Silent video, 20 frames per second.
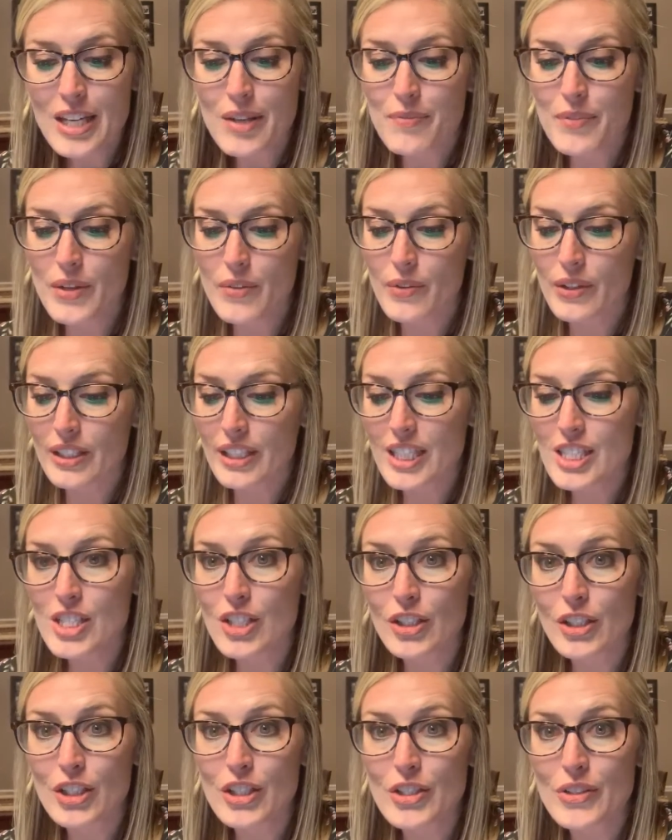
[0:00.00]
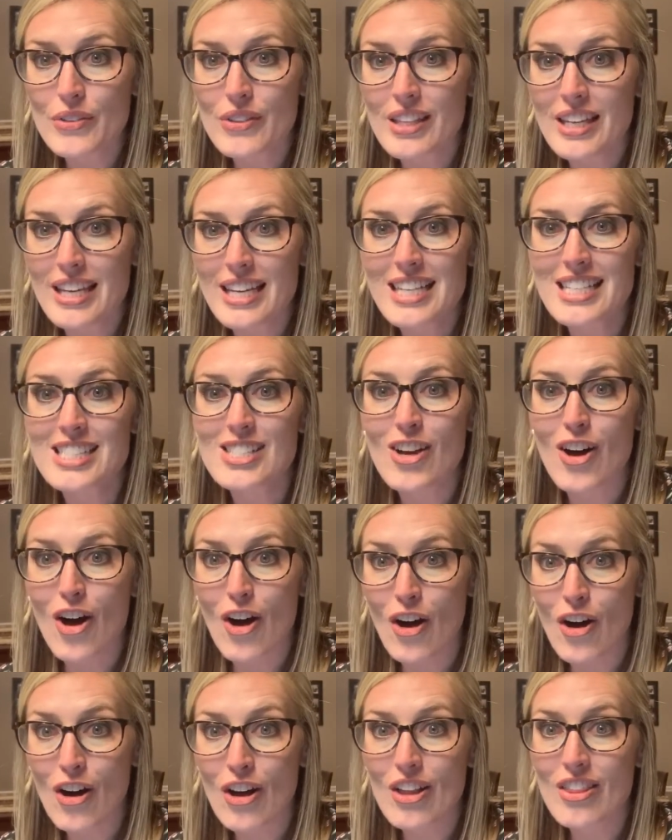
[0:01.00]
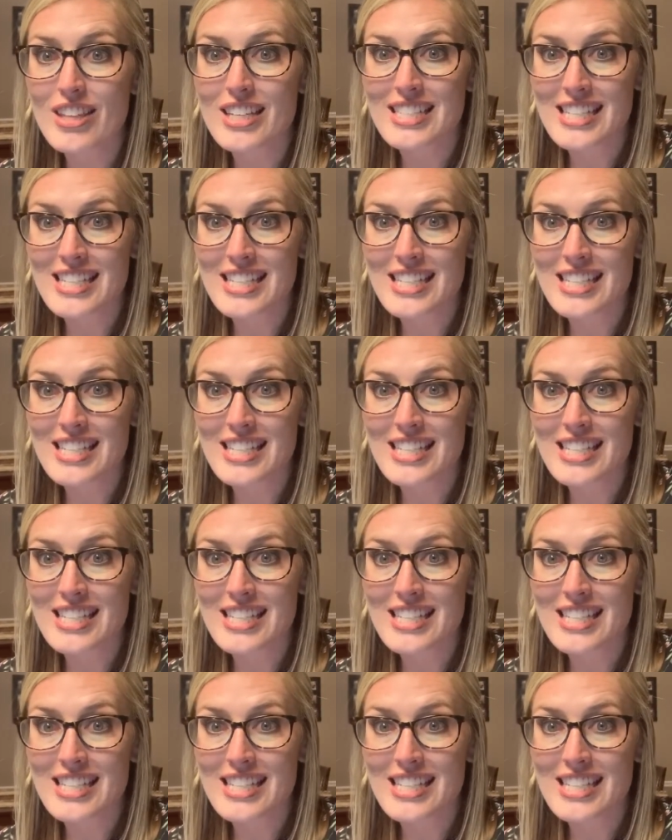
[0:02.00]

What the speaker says: Be willing to learn new things all the